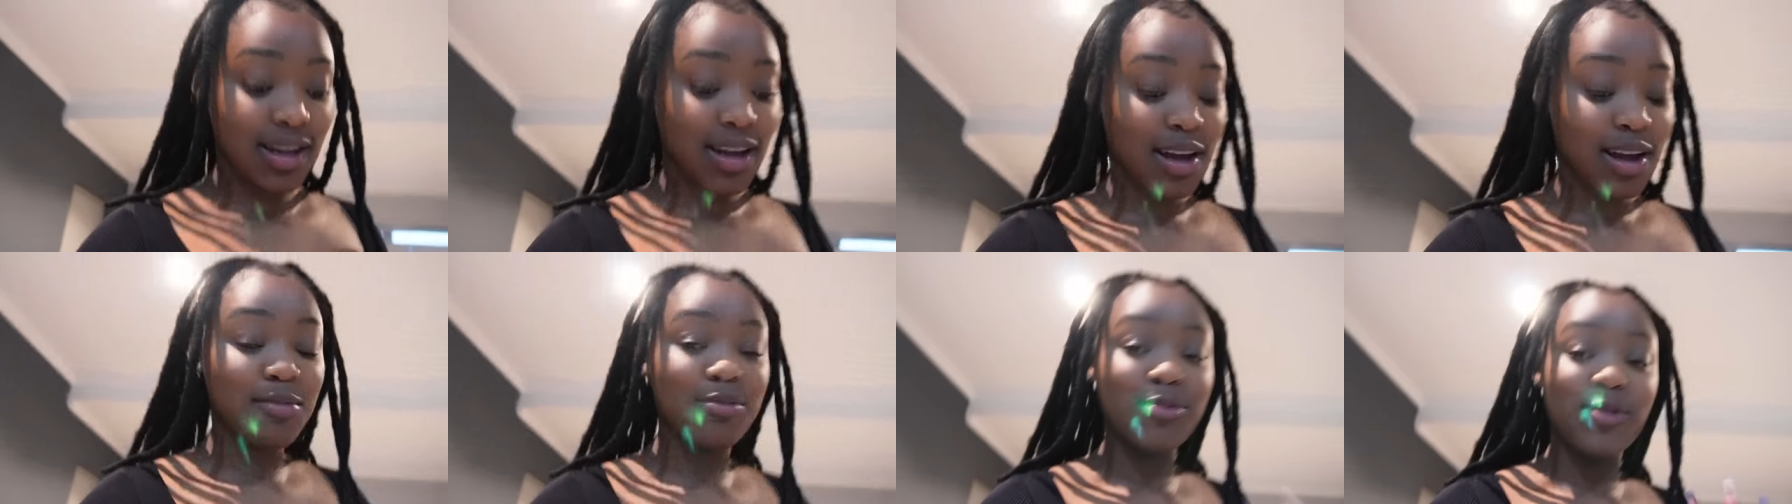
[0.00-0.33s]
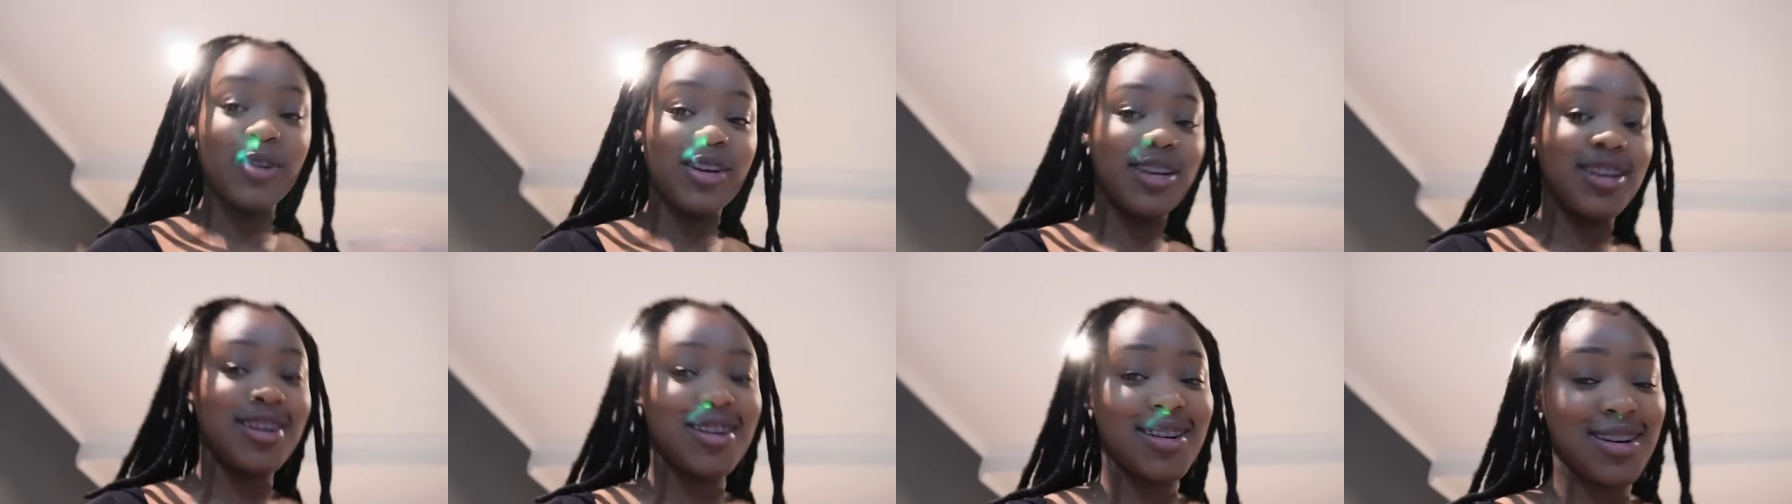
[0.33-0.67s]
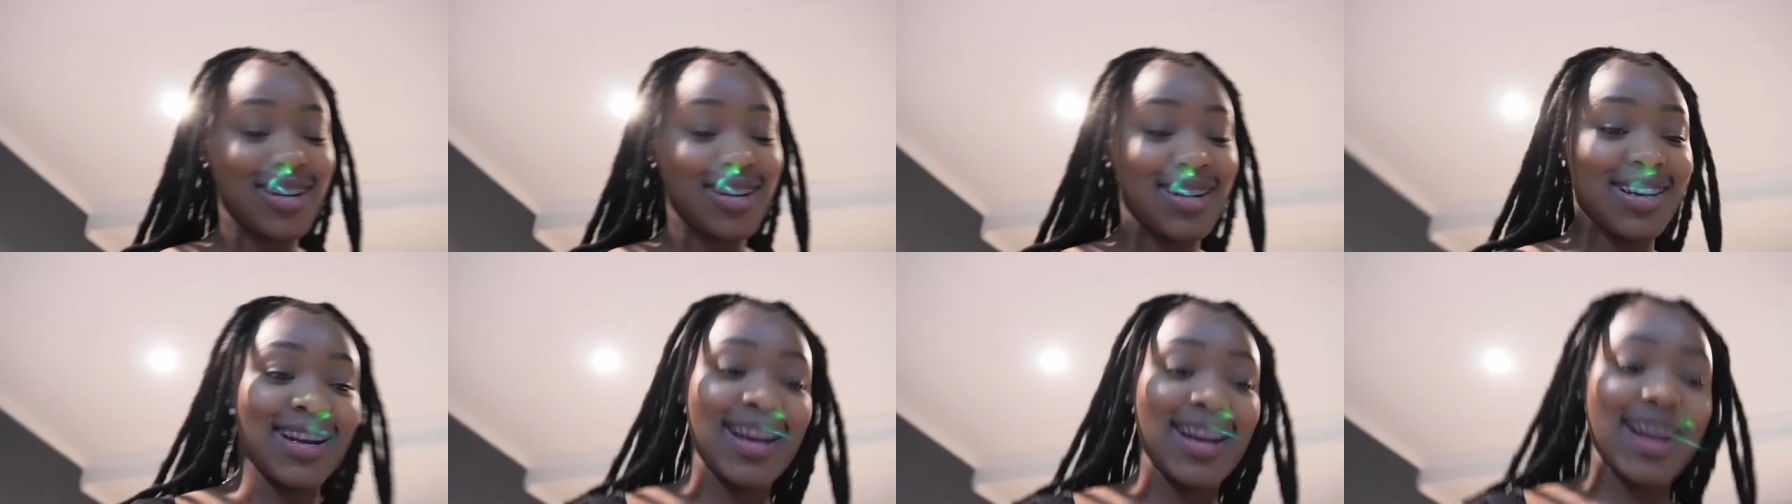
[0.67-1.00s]
I'm really not
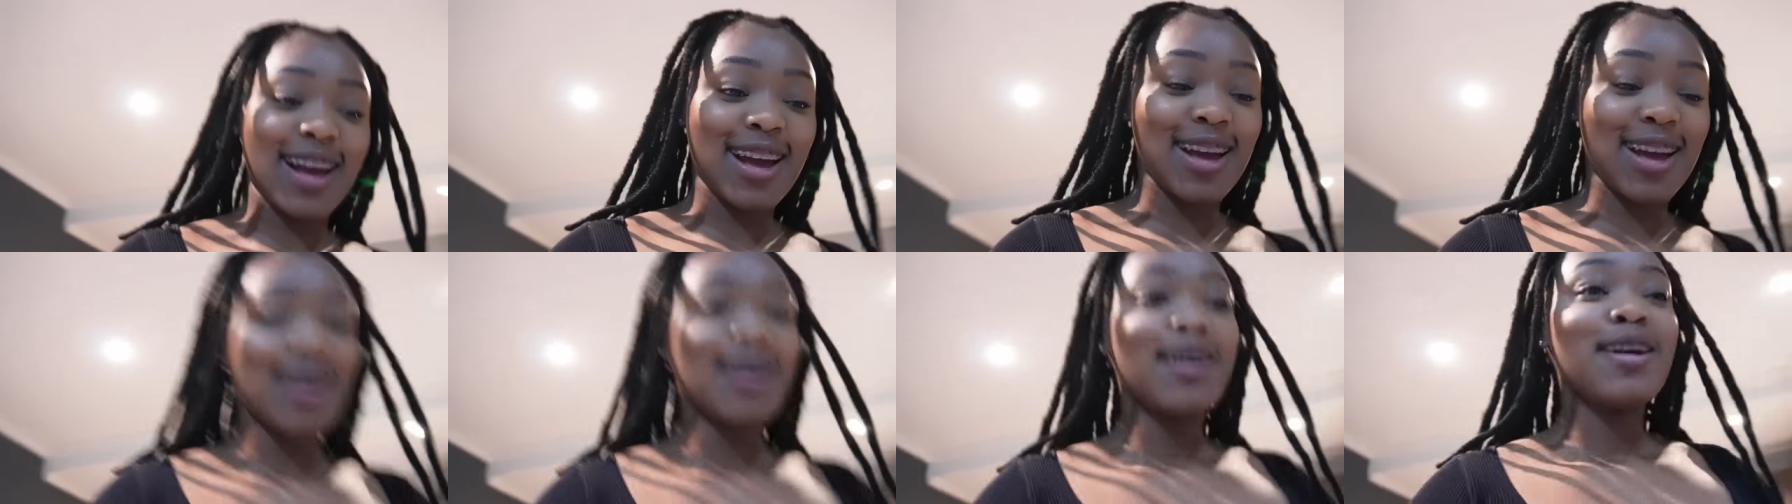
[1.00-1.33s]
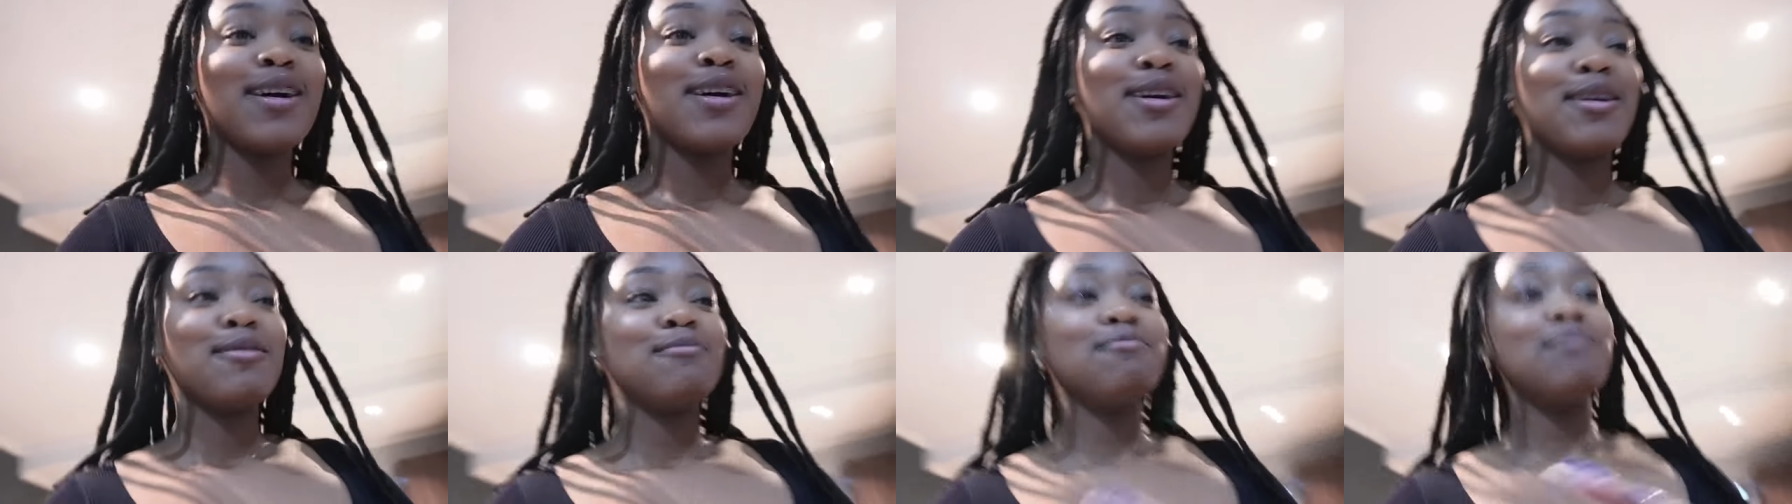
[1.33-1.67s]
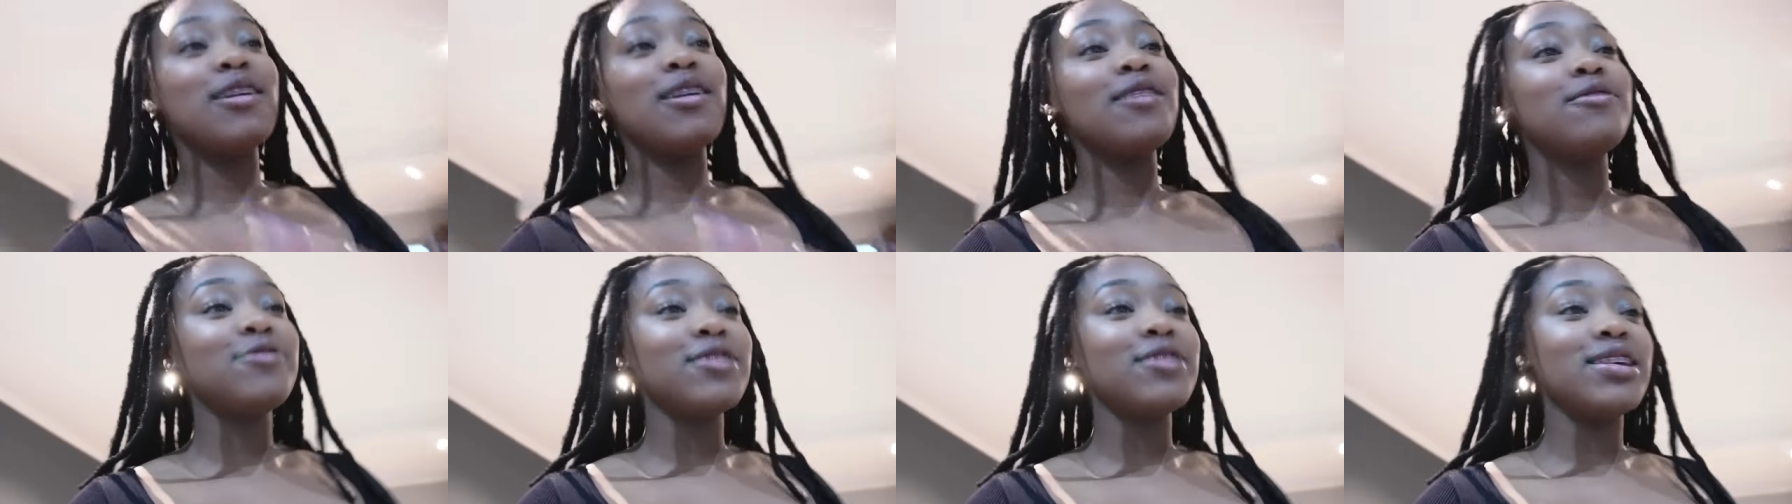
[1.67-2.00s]
gonna lie.
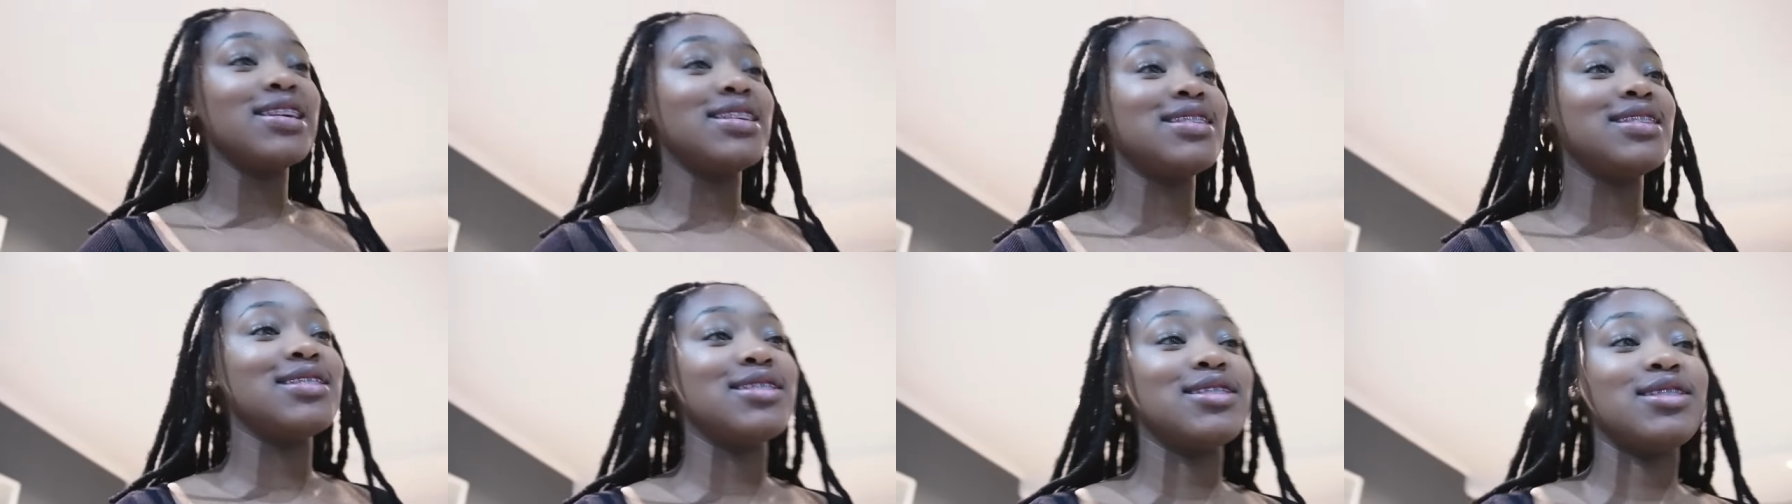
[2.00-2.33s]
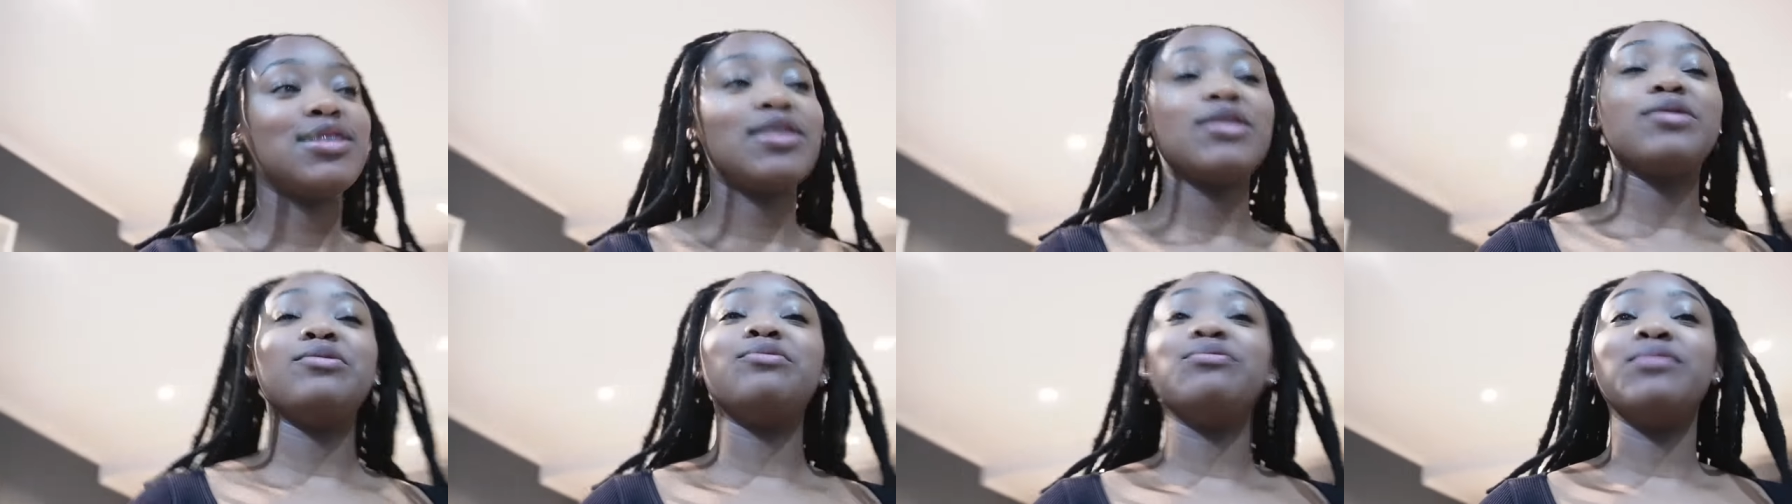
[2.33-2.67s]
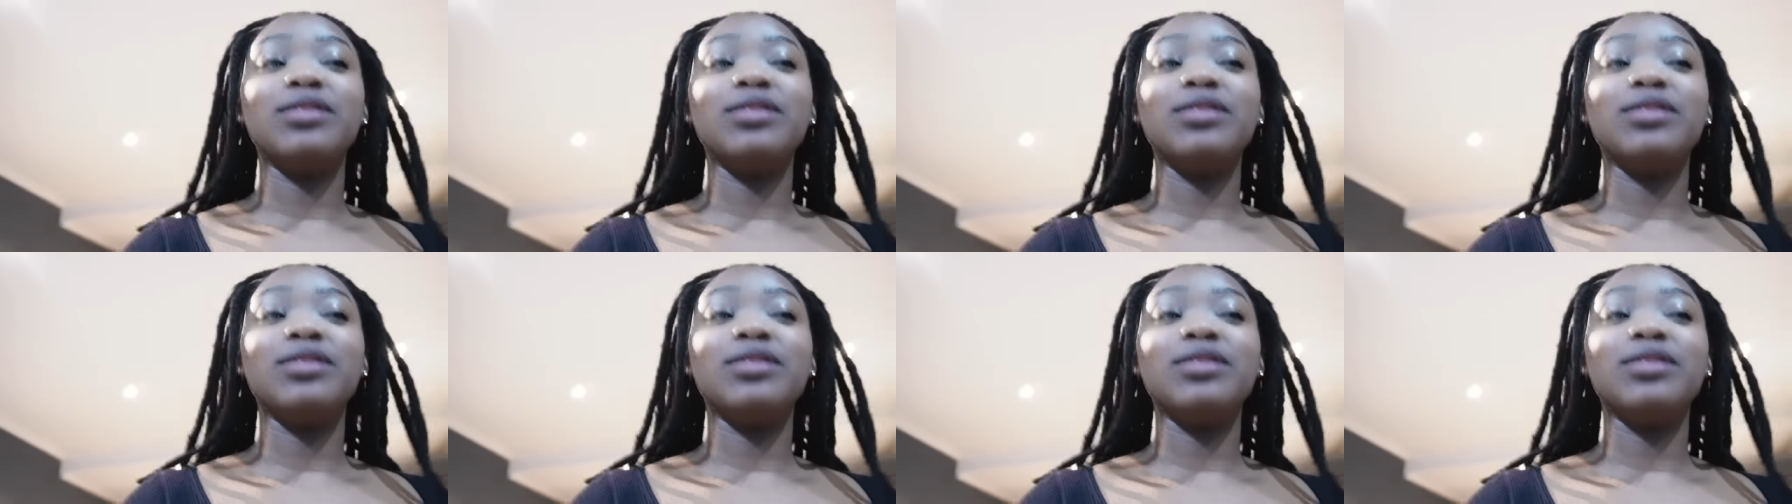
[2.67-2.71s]
My friends